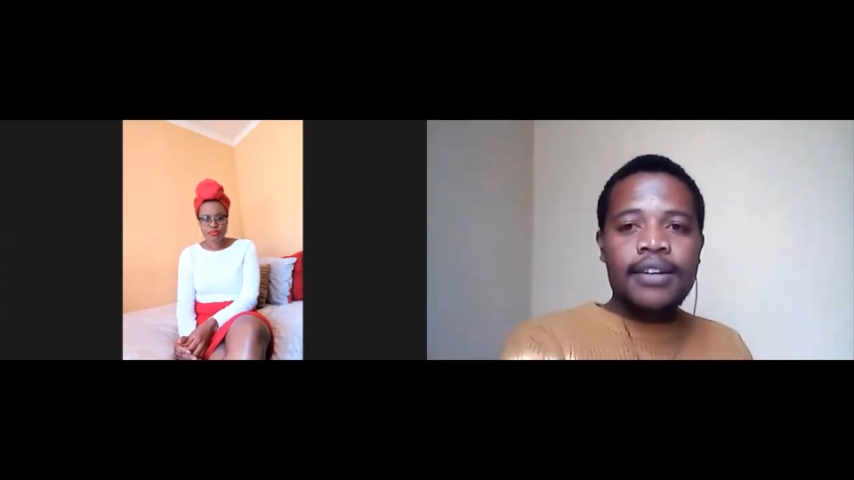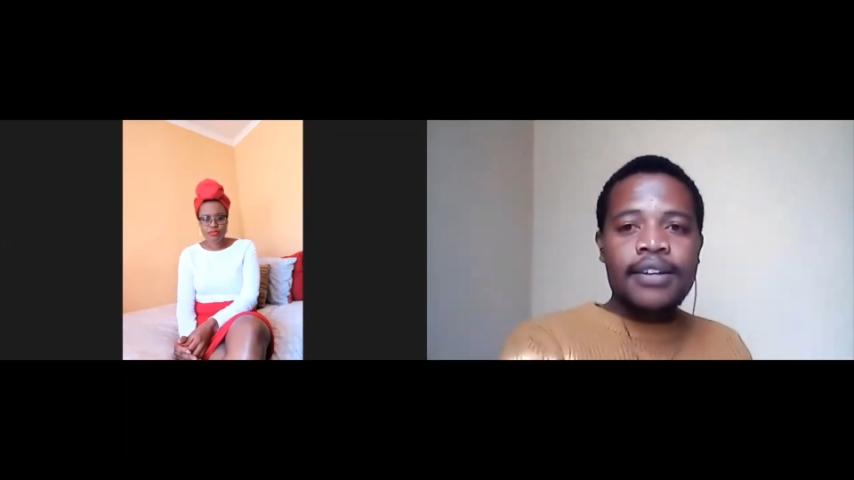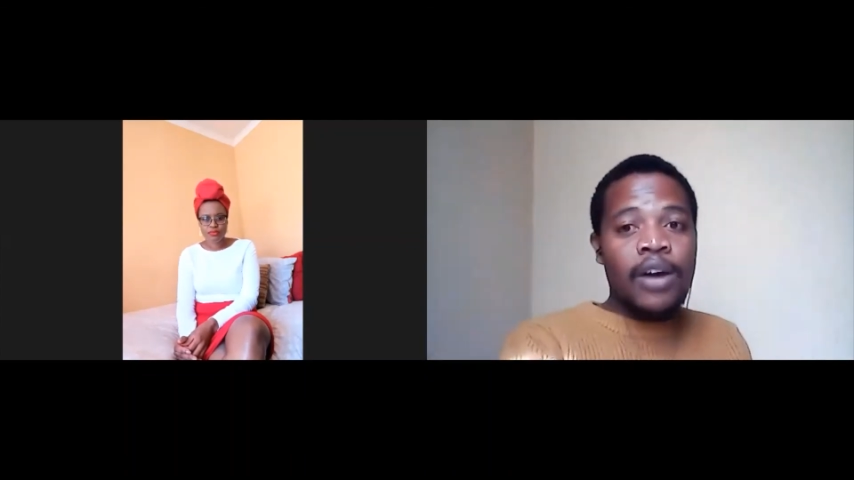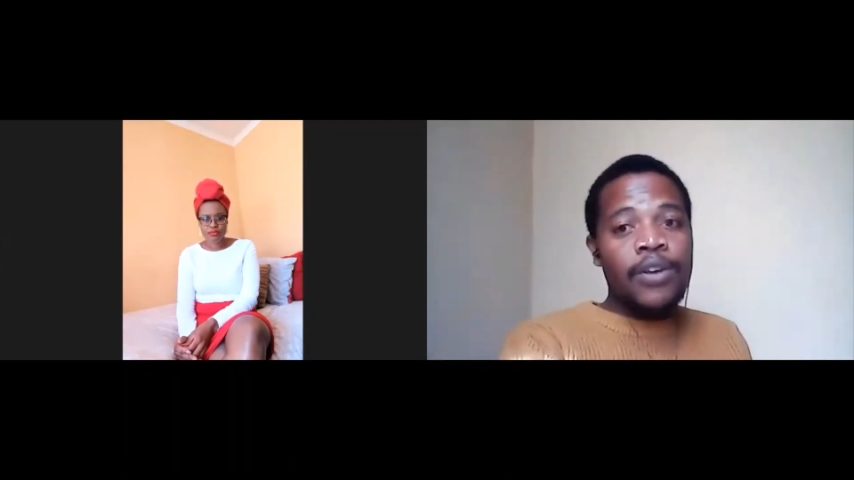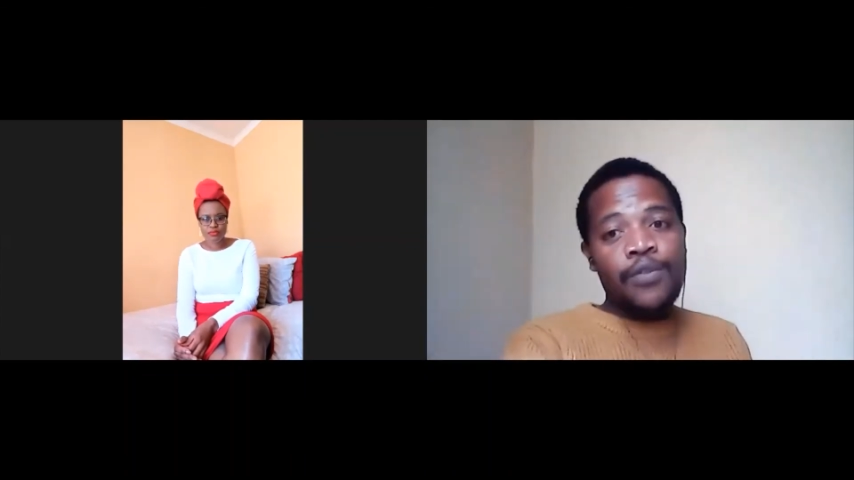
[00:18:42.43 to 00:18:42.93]

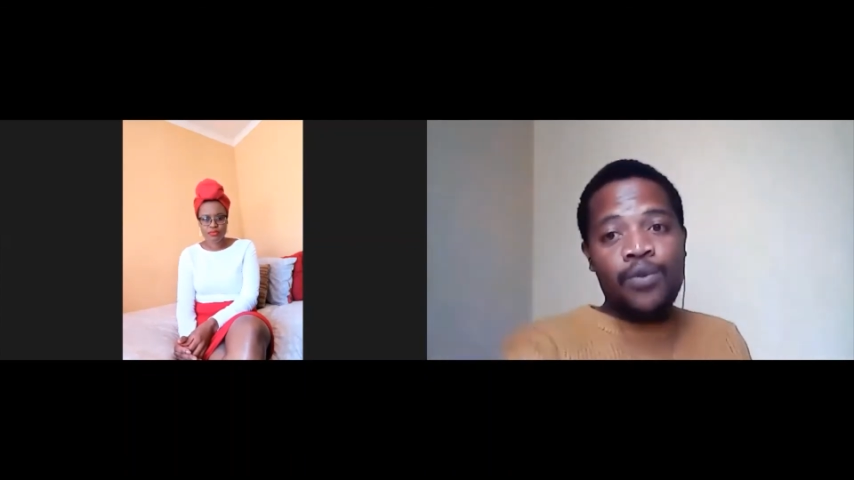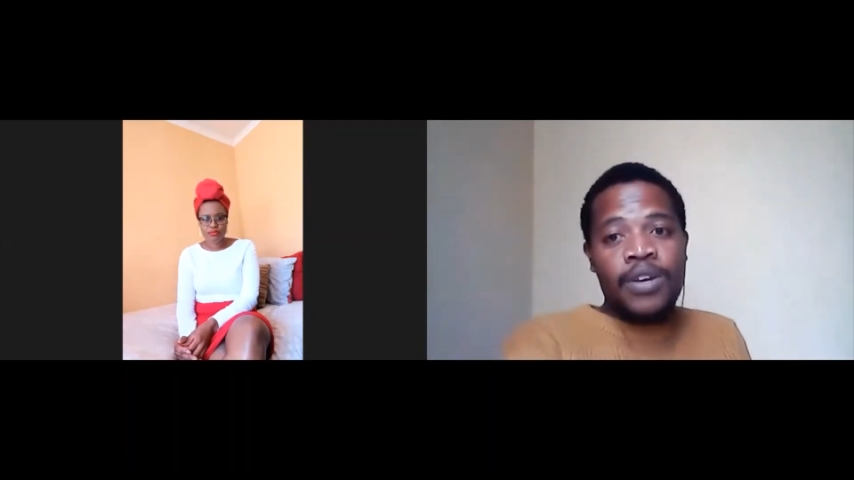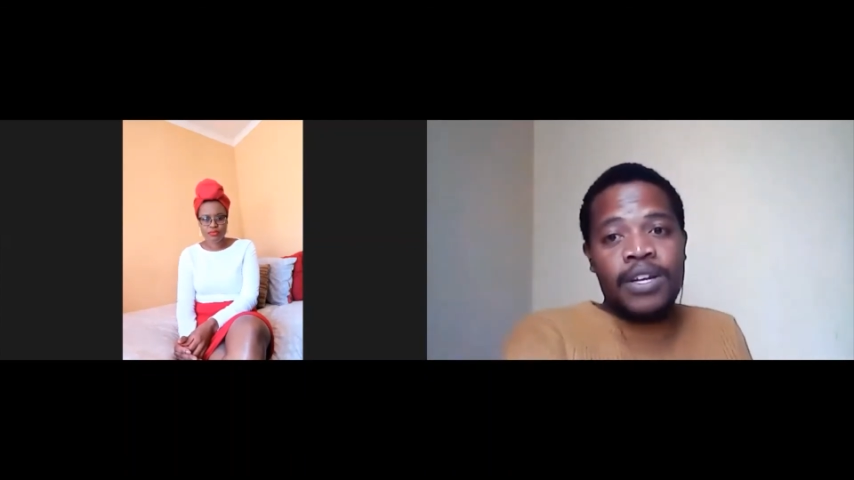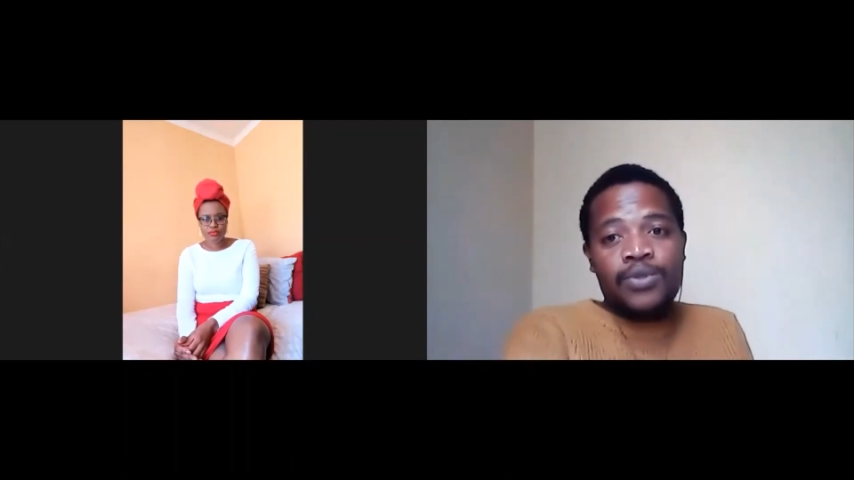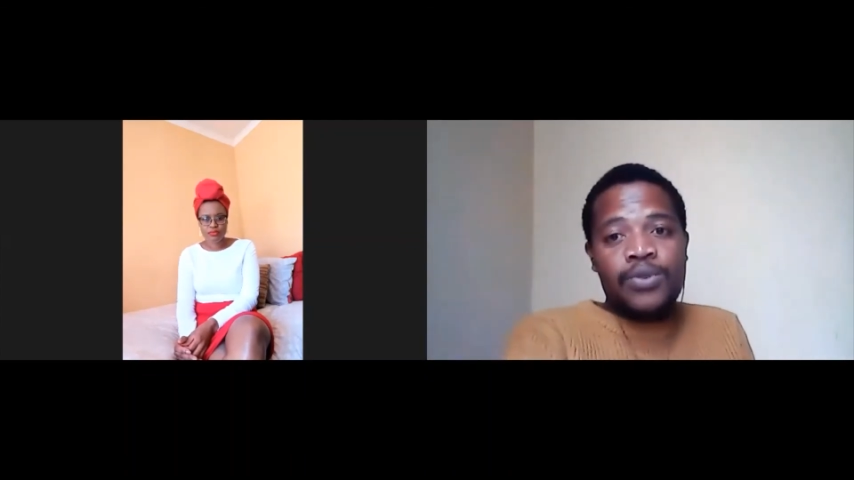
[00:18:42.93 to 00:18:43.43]
Now, if you
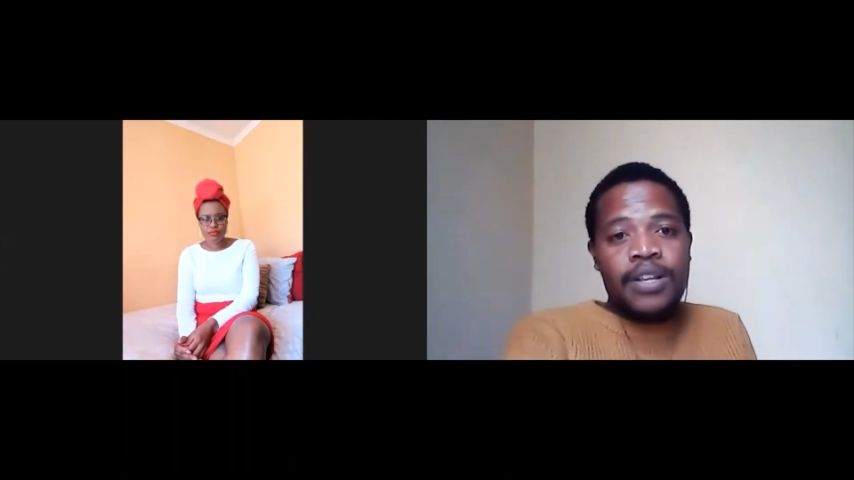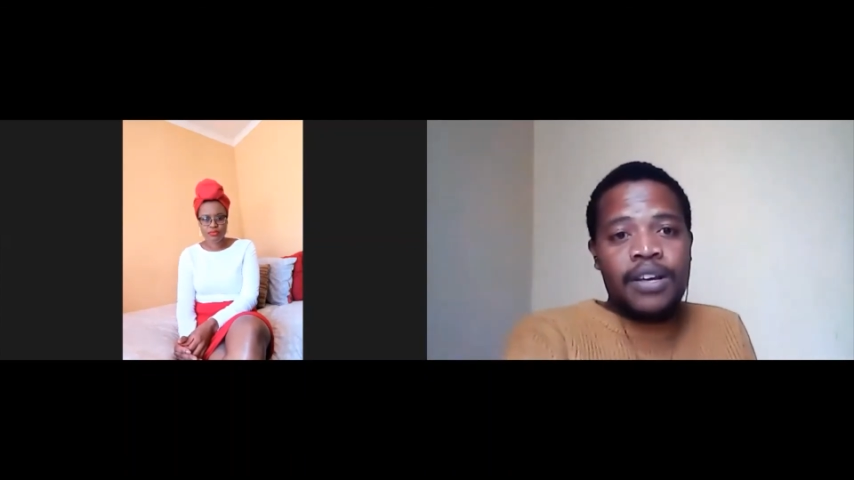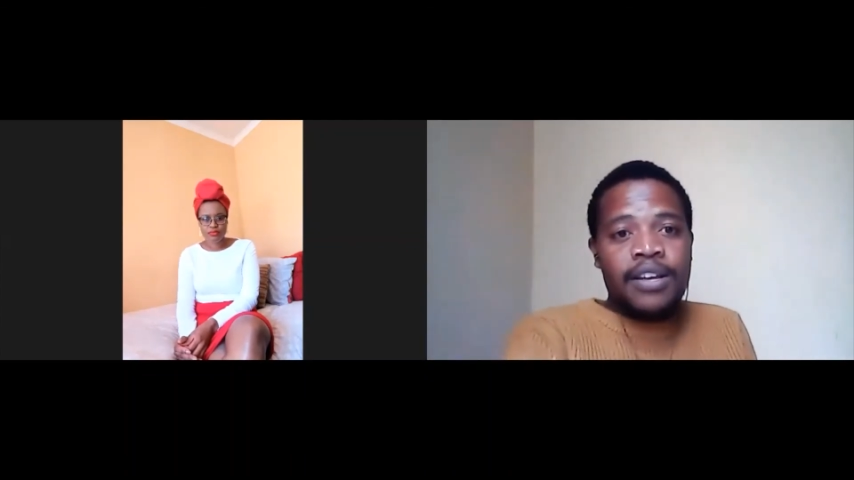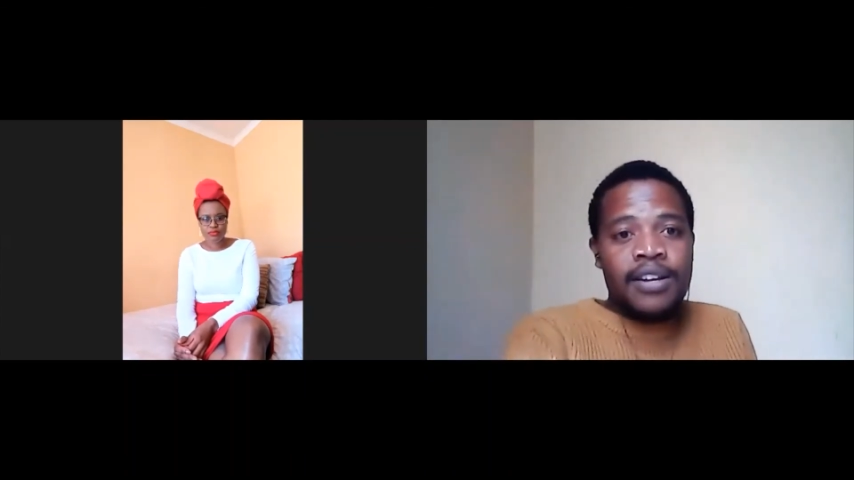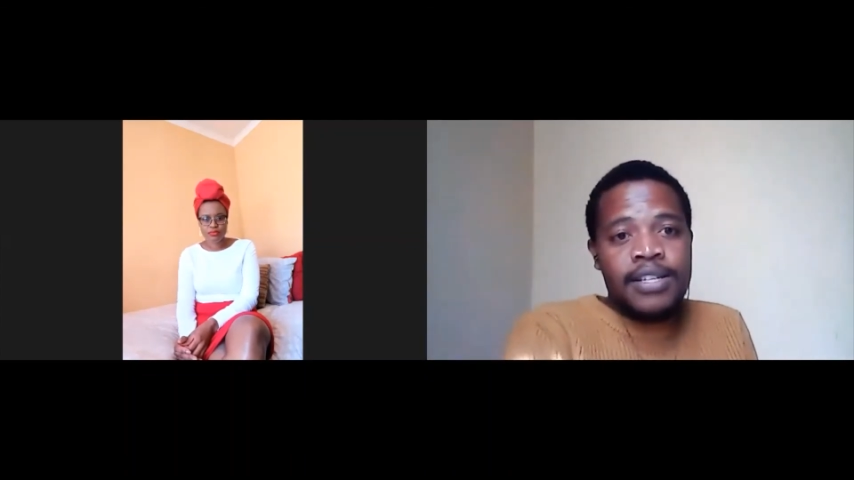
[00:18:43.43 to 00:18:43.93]
look into
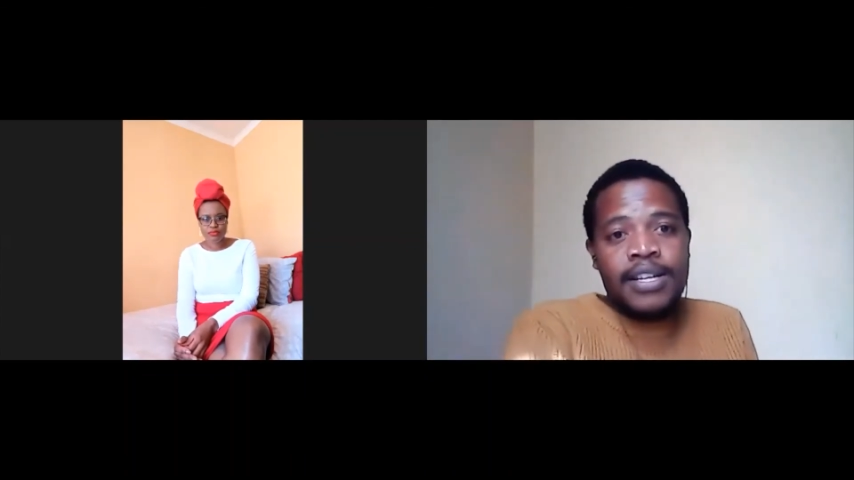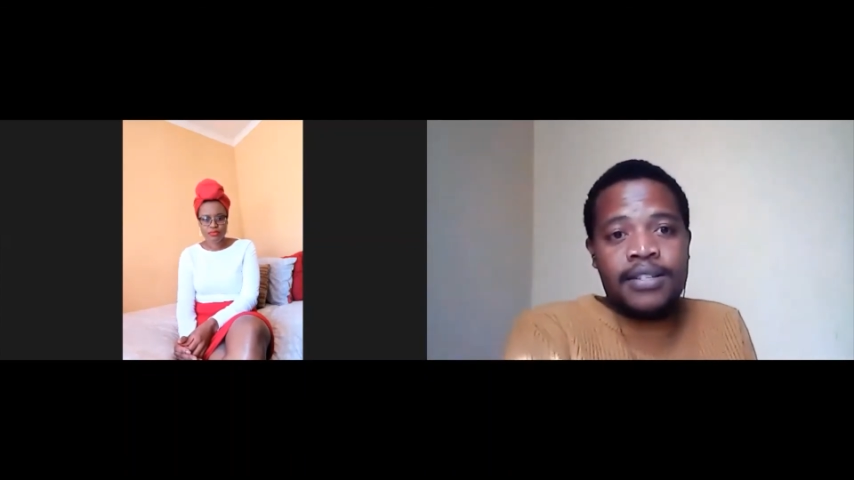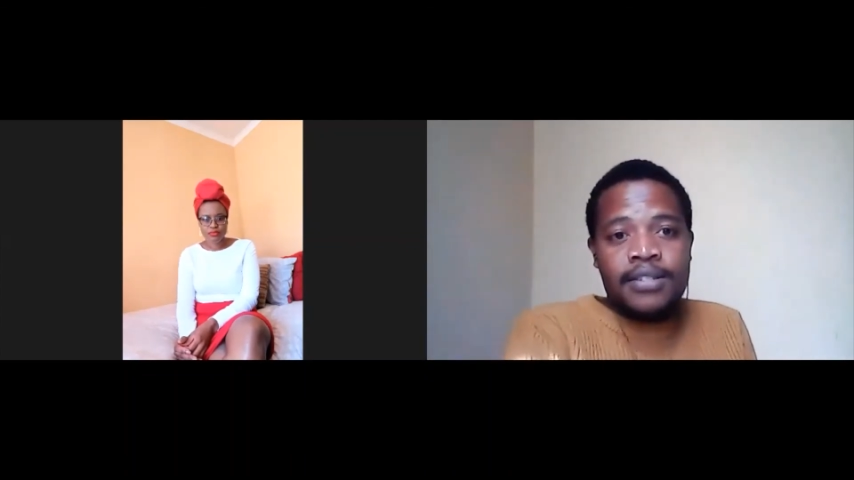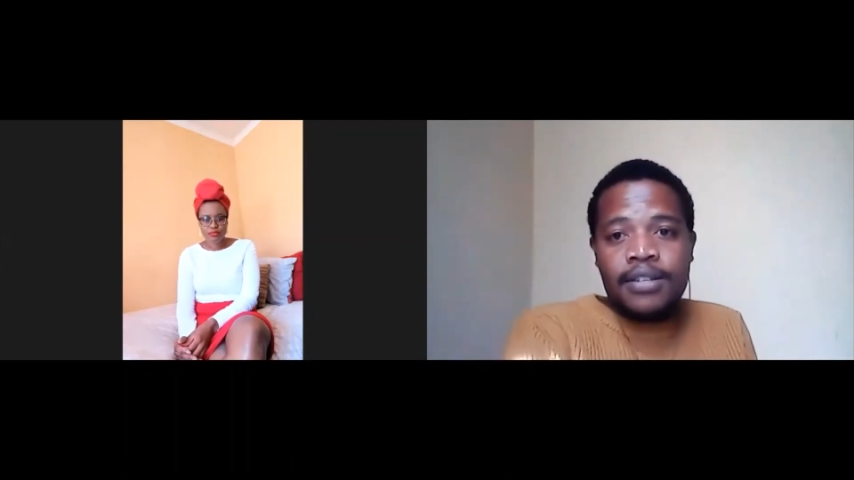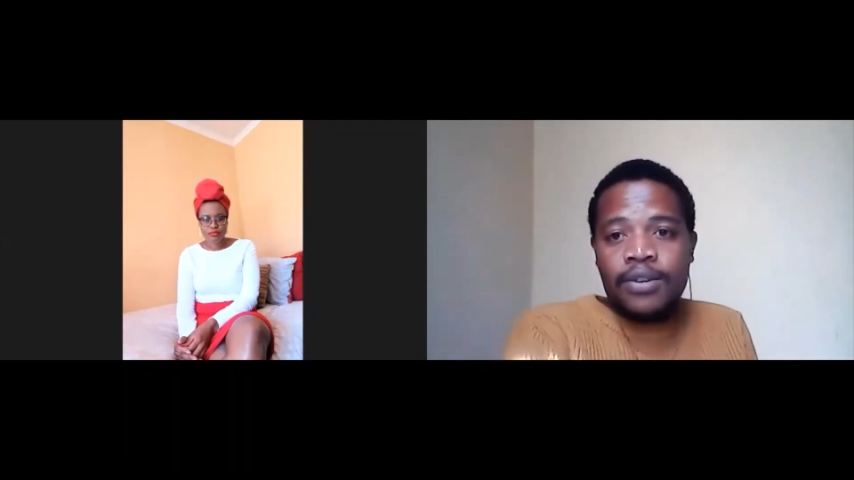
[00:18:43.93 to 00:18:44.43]
the richest,